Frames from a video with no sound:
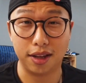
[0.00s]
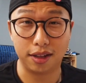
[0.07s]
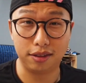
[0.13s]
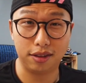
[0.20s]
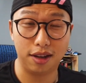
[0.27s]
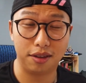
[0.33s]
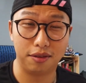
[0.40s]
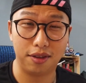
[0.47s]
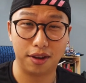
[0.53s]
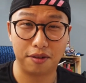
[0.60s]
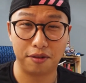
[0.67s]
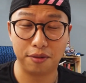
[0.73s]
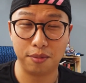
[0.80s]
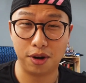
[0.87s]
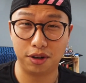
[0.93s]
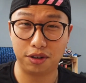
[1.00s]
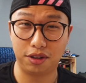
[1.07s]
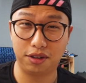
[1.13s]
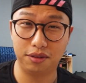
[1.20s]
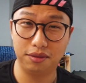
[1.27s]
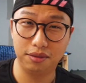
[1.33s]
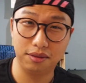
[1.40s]
that's it. Thank you very
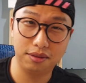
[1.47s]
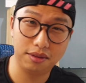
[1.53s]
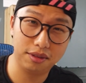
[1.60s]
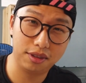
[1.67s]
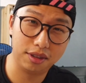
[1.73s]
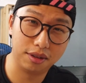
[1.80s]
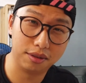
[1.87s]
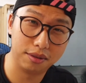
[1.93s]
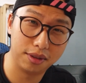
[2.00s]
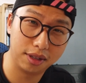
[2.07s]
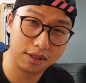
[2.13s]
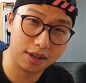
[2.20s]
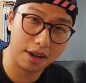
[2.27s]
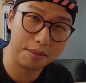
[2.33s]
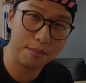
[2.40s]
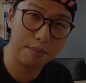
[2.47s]
much. See you next time.